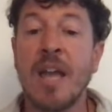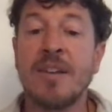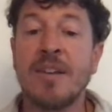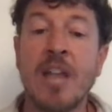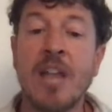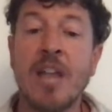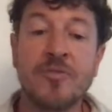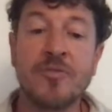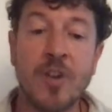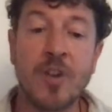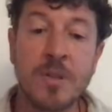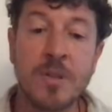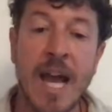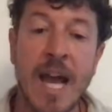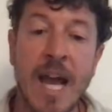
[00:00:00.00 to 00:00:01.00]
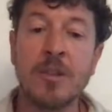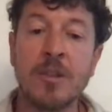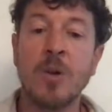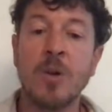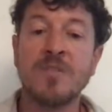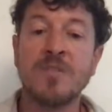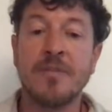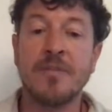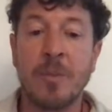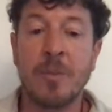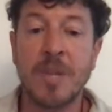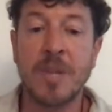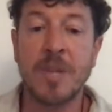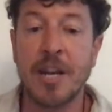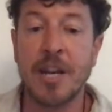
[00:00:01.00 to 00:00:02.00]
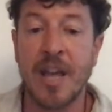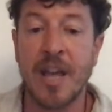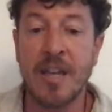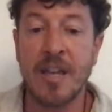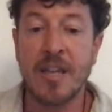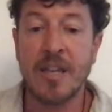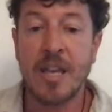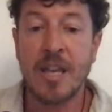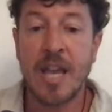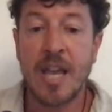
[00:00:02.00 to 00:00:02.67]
and TensorFlow downloads it from the internet.